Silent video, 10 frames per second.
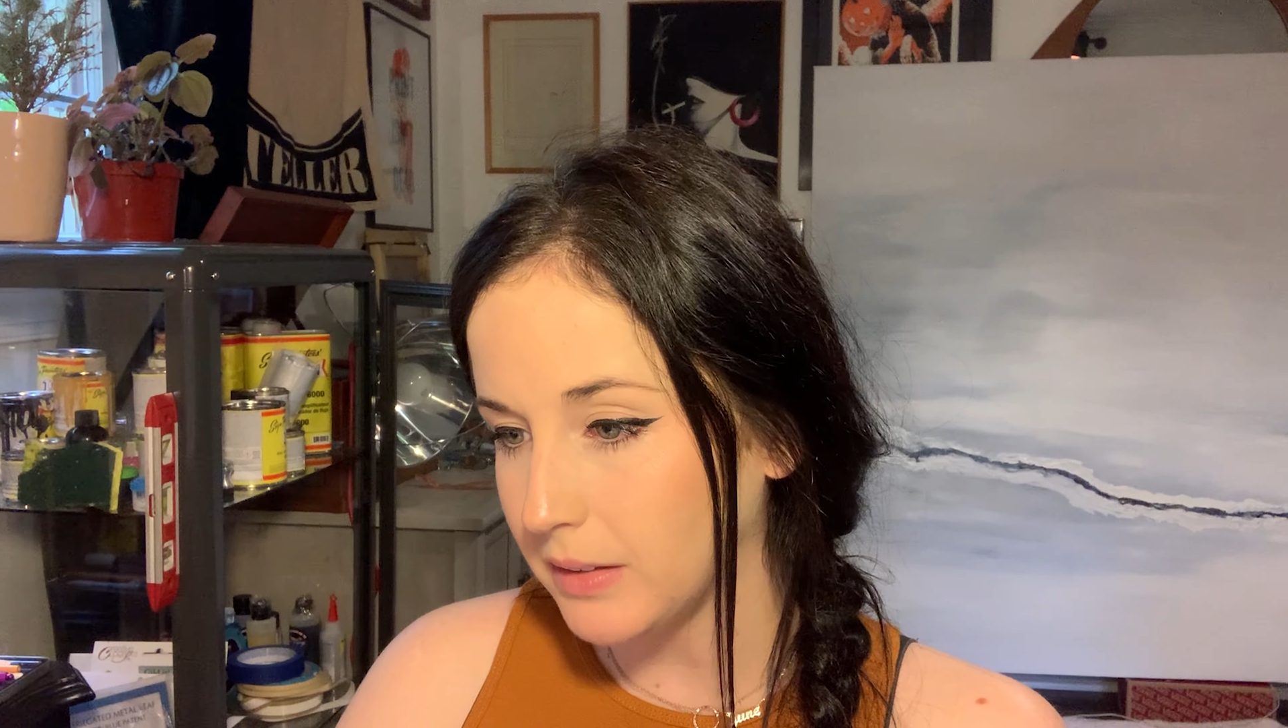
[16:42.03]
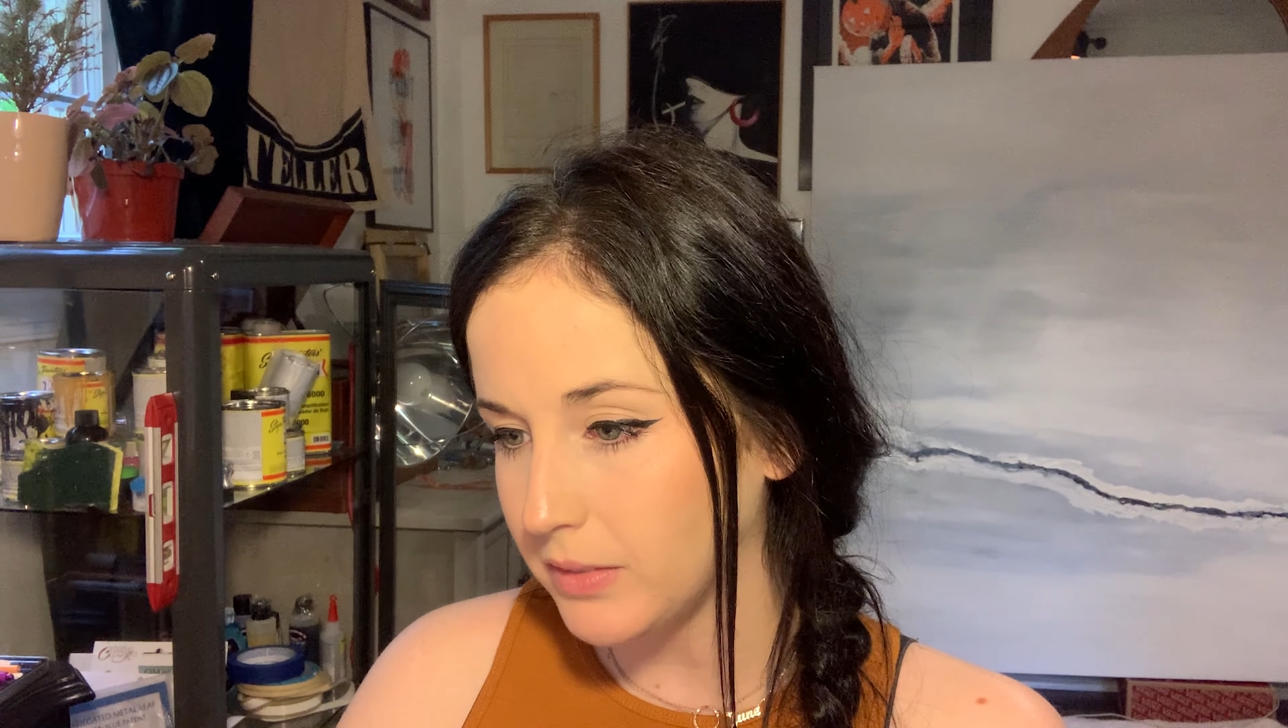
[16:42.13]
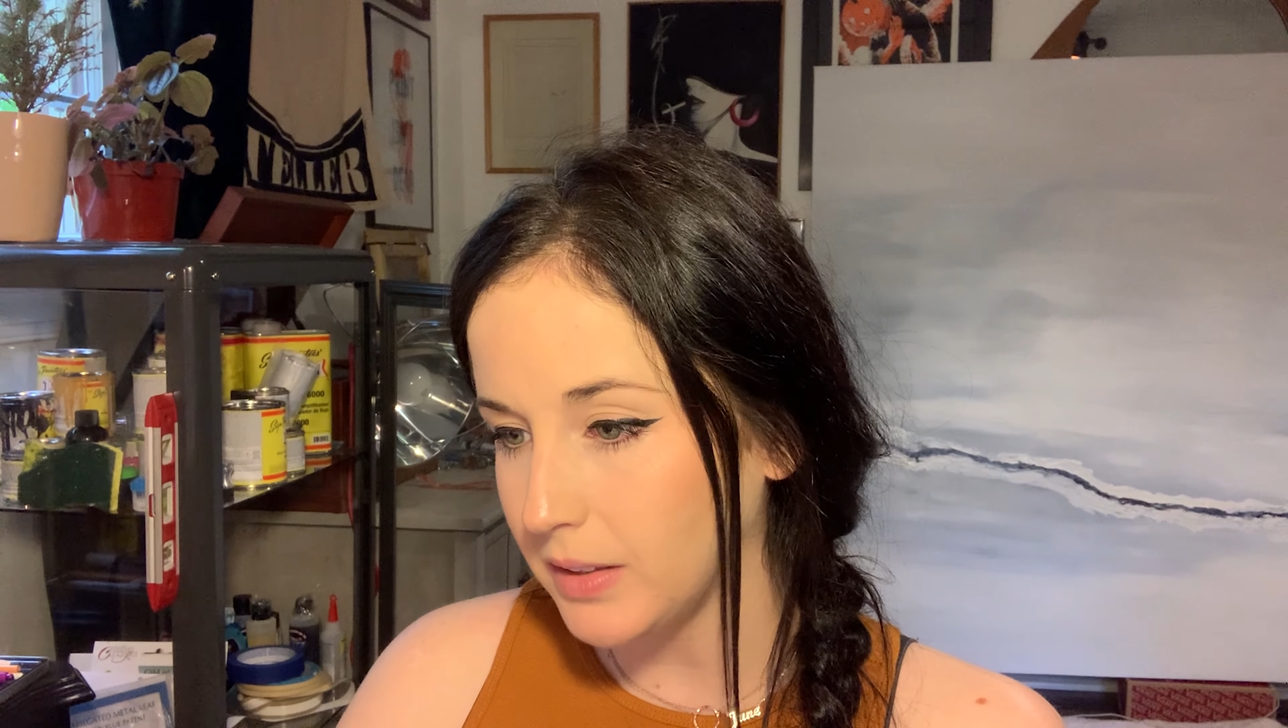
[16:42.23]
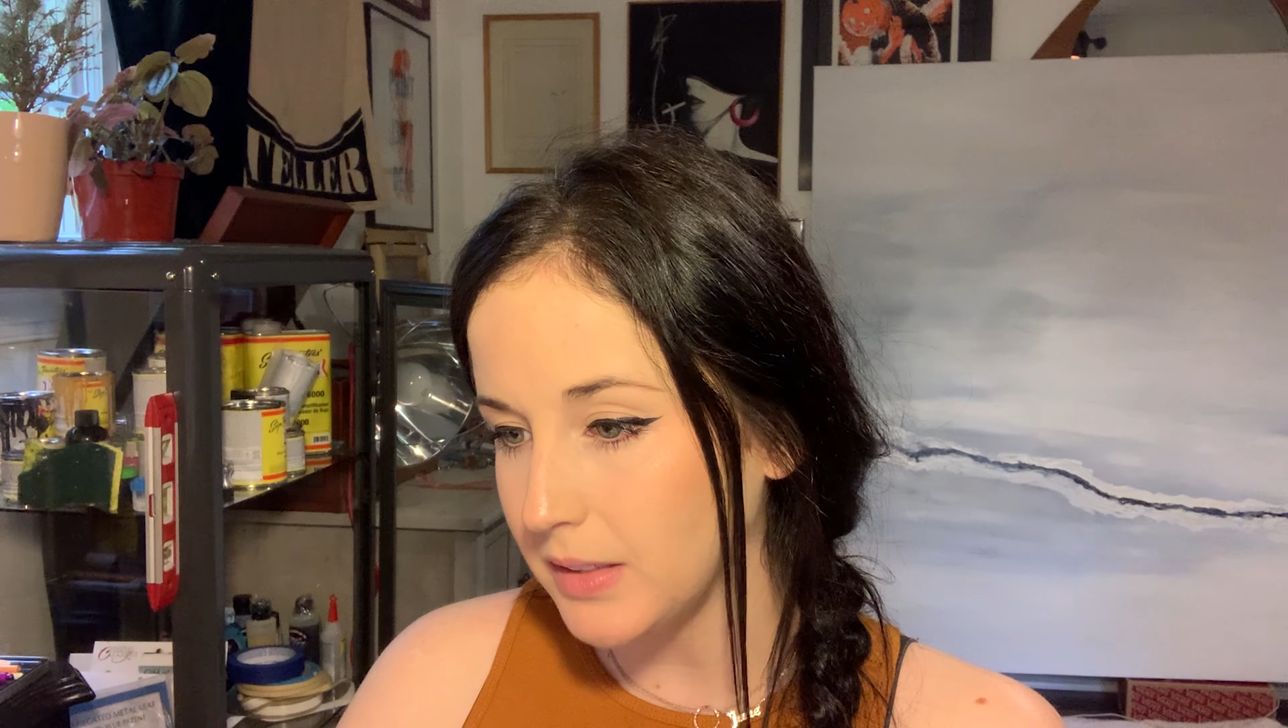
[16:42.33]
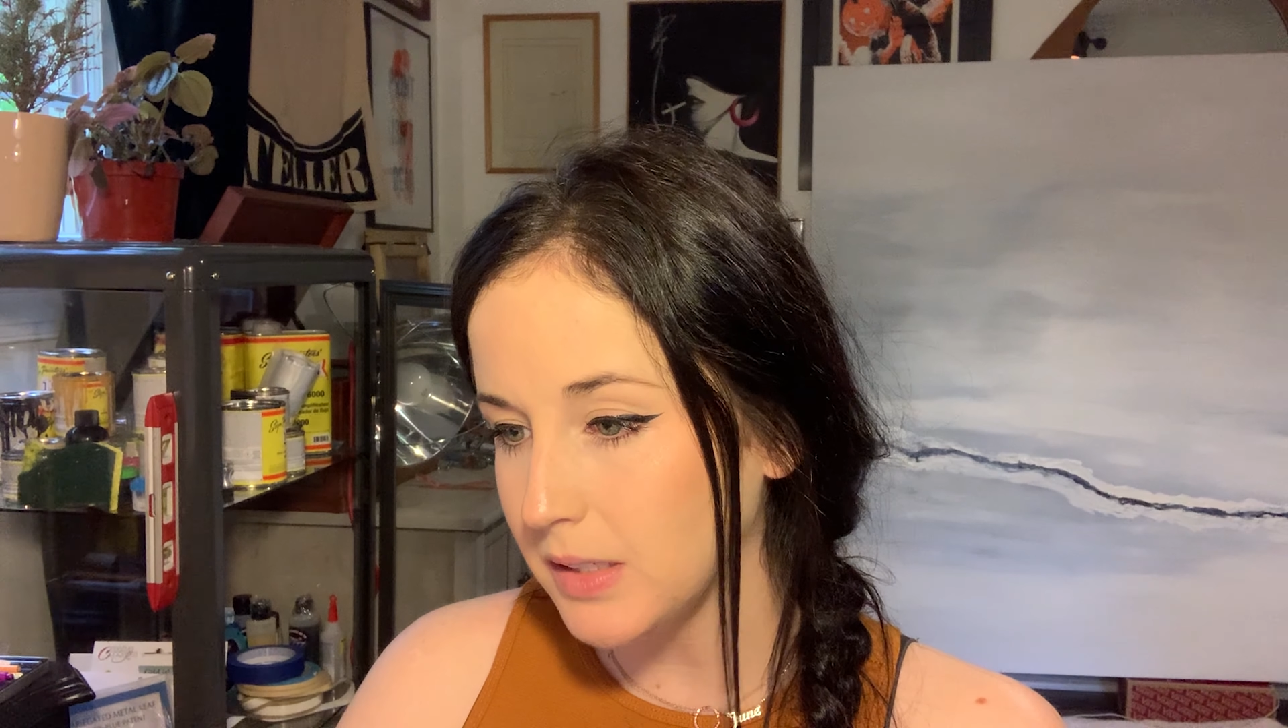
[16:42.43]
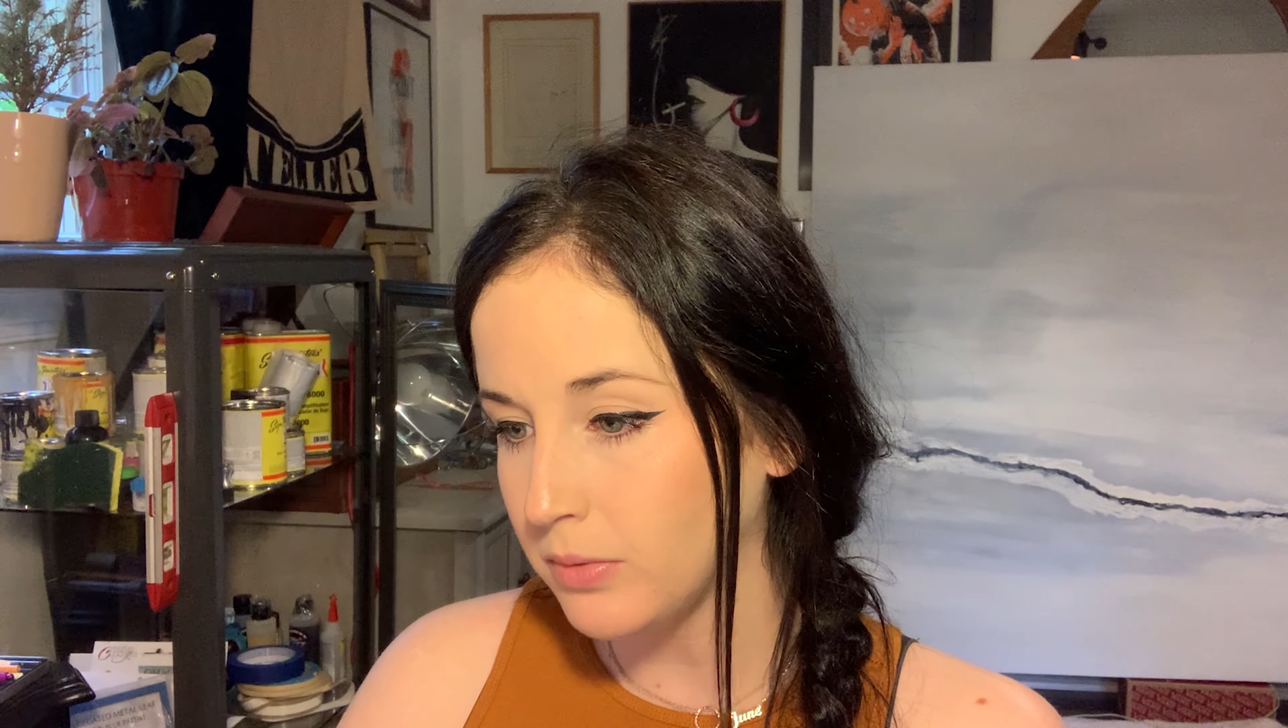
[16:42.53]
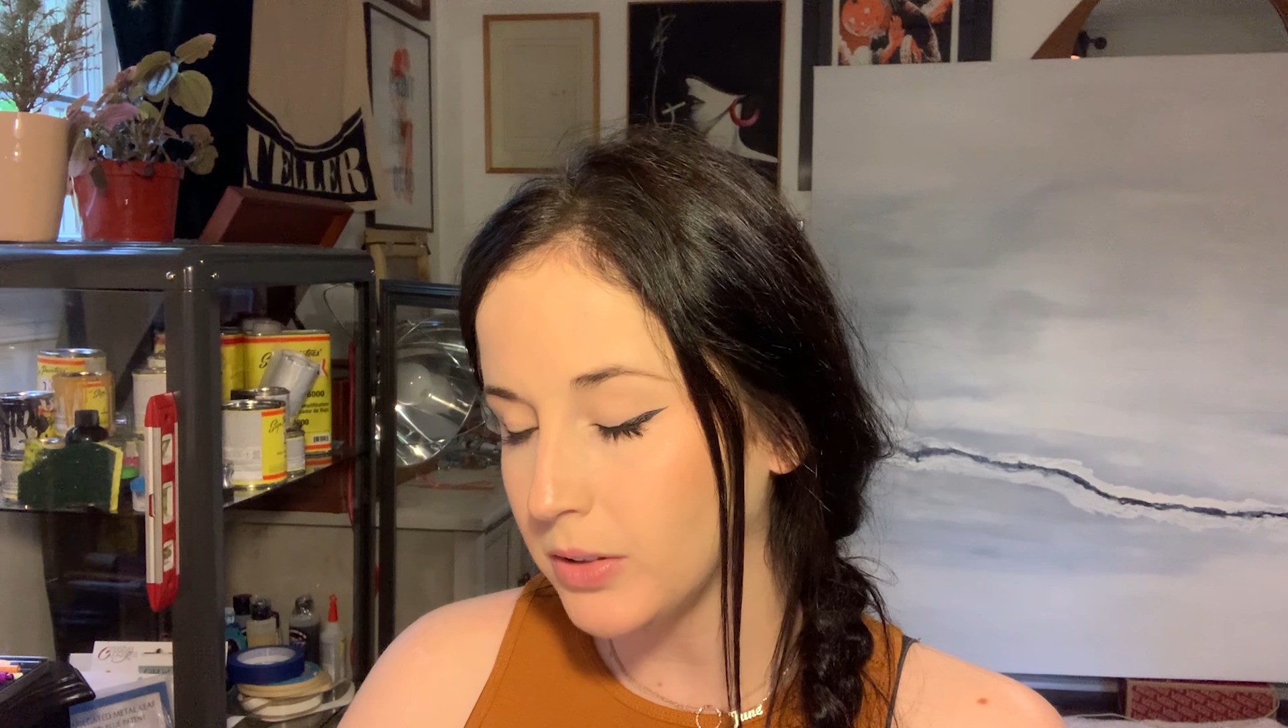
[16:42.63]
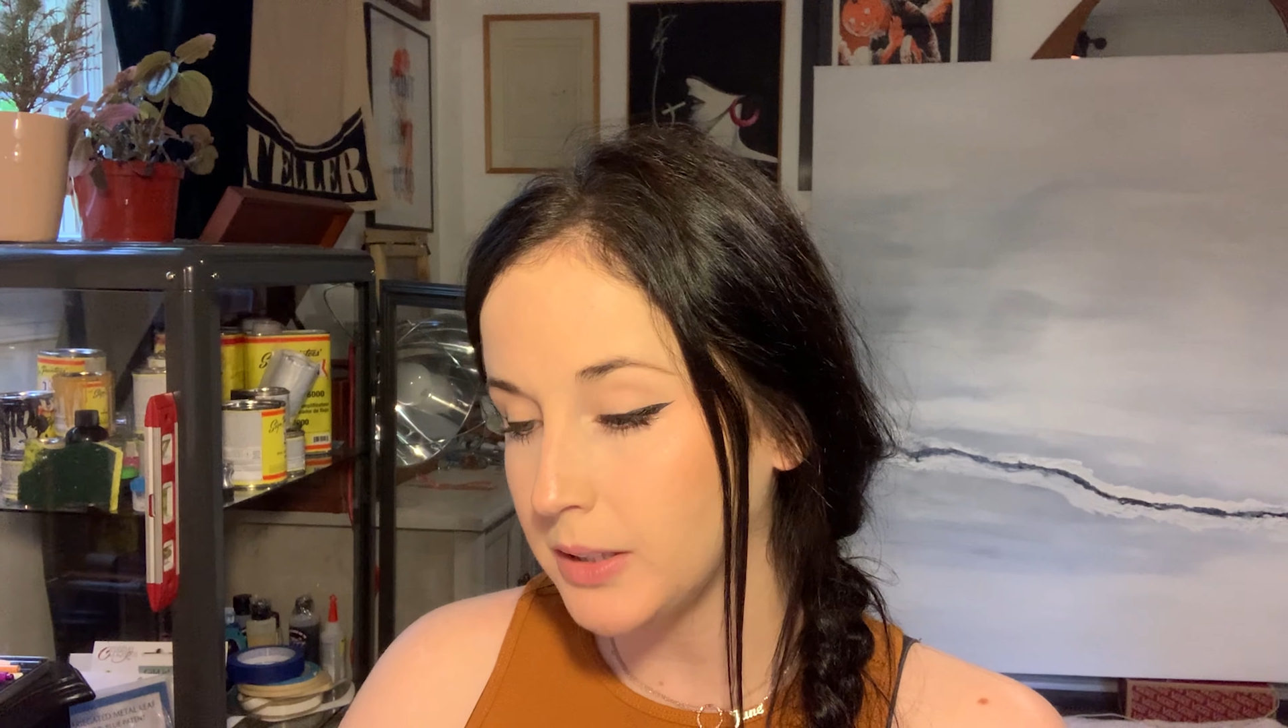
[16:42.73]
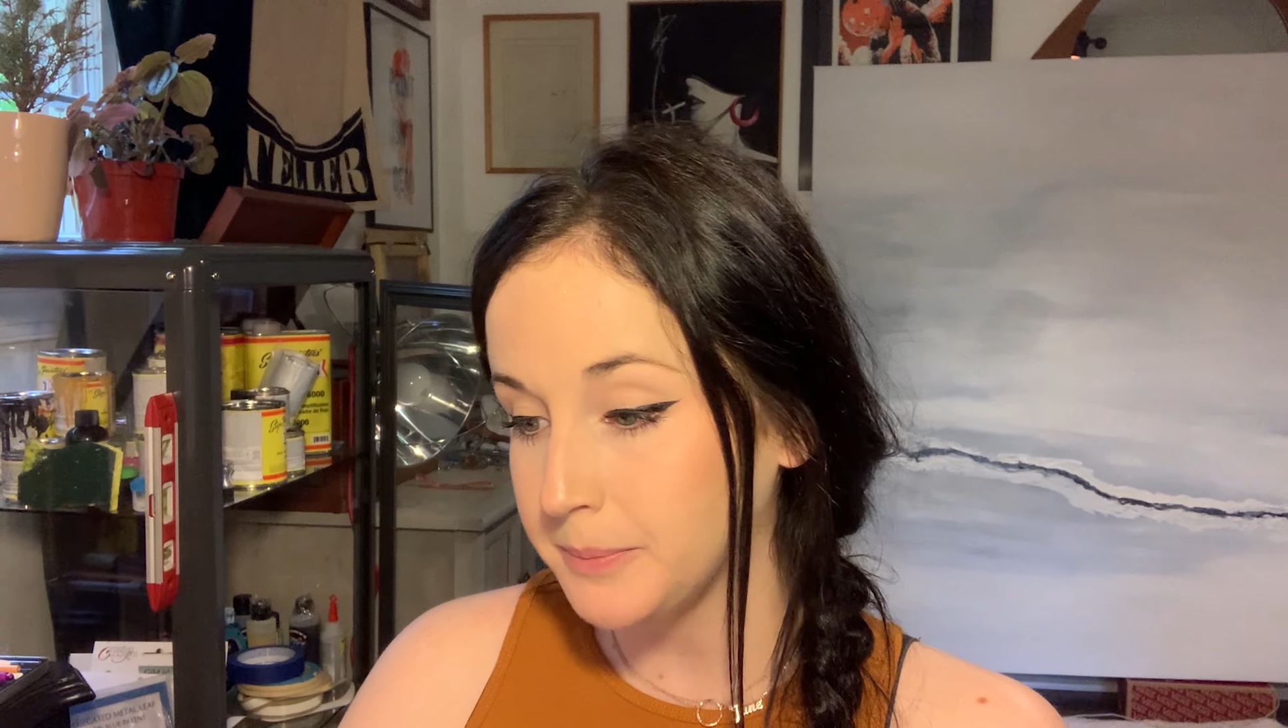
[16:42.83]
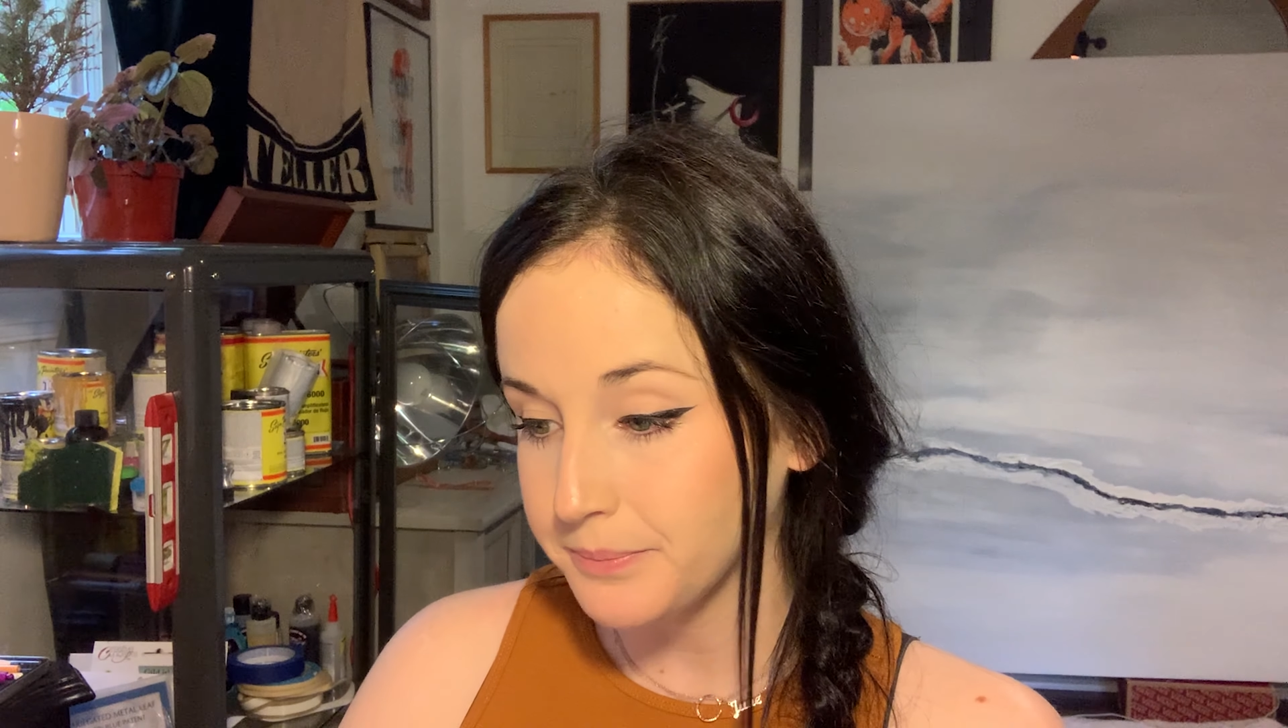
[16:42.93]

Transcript: everything different.